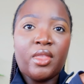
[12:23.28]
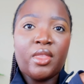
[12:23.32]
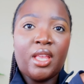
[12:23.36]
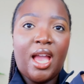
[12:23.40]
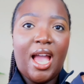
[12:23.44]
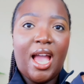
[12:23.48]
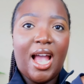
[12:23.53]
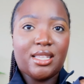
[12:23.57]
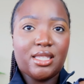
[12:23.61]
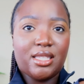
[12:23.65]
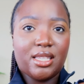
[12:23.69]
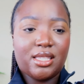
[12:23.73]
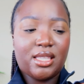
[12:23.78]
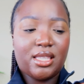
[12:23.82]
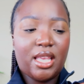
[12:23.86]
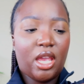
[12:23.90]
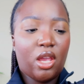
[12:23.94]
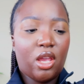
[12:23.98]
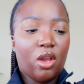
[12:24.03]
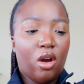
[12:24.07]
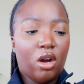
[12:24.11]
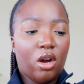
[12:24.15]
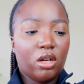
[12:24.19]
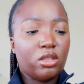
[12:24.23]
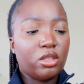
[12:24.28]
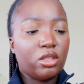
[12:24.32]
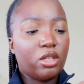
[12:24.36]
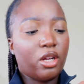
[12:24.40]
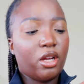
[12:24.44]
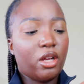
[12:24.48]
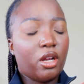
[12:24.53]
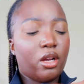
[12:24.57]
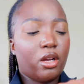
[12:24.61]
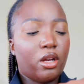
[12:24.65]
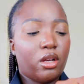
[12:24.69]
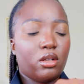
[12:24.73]
has to stay
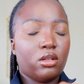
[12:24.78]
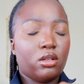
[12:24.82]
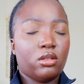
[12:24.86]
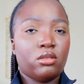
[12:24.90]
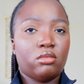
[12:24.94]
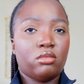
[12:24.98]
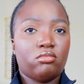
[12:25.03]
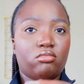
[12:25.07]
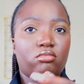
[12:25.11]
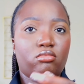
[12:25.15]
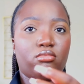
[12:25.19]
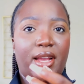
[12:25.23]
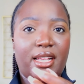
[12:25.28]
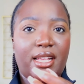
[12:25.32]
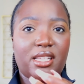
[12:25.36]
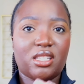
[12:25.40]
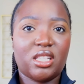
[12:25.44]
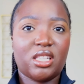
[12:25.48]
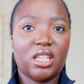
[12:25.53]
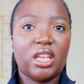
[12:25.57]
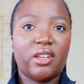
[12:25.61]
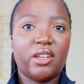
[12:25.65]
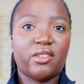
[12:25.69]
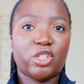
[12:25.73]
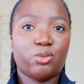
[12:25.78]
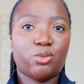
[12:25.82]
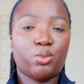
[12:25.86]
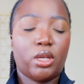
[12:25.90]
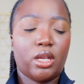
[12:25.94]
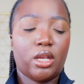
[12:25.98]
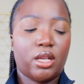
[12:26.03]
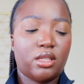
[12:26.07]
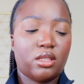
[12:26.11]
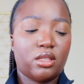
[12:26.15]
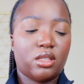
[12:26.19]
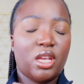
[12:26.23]
under my sleeve just
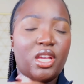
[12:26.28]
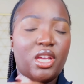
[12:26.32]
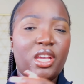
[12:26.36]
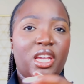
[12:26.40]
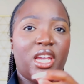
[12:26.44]
because